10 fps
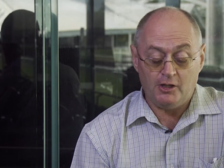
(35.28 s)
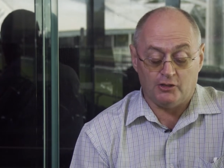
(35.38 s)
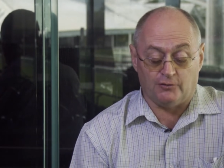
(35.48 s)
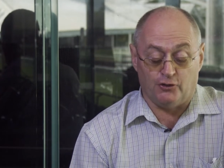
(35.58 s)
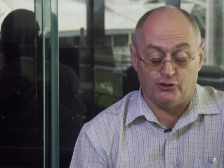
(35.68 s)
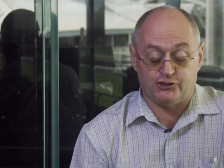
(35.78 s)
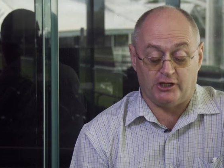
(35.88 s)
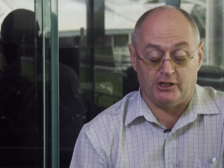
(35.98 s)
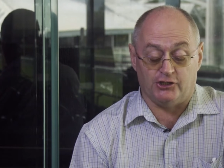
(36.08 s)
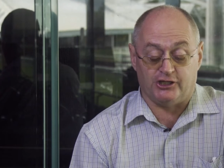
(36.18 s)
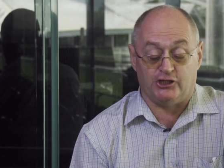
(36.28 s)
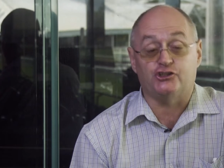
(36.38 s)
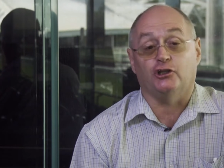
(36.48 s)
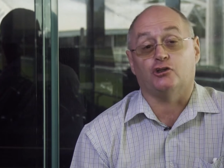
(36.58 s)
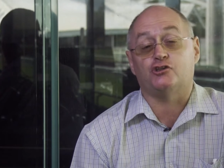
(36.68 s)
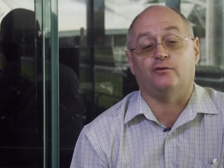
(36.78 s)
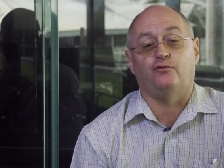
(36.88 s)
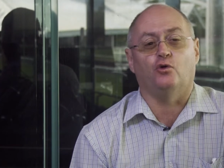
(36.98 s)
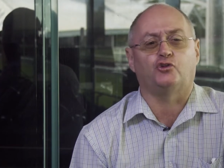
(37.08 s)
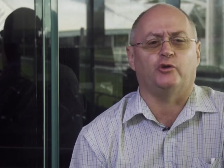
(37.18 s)
The first is the Silks
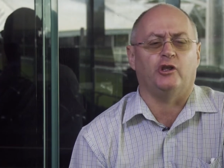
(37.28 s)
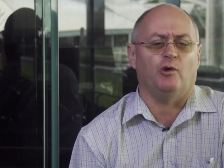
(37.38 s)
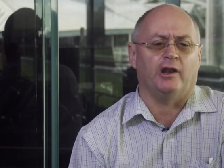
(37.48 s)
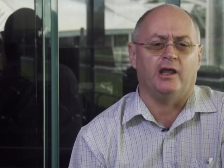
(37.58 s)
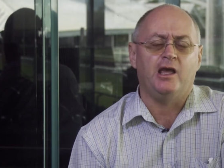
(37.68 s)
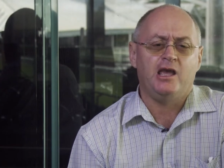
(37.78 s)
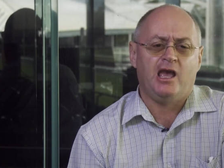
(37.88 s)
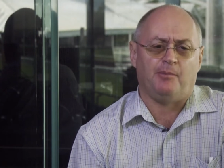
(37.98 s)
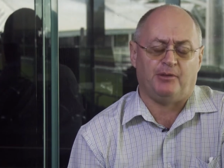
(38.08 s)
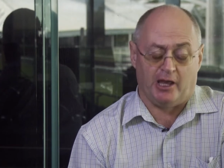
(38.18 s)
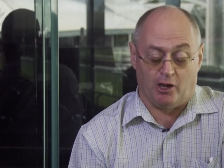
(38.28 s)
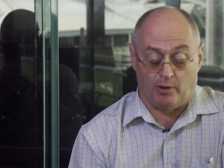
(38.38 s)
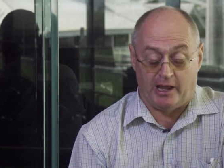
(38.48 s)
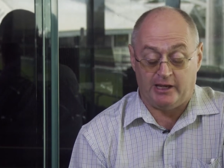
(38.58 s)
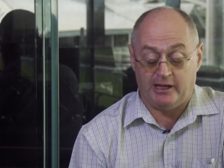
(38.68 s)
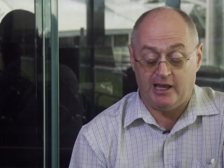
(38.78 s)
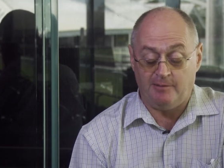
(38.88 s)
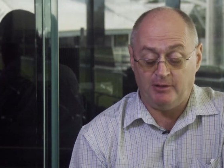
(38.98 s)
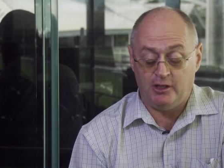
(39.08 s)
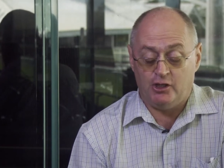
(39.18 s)
421 Happy Hour Handicap,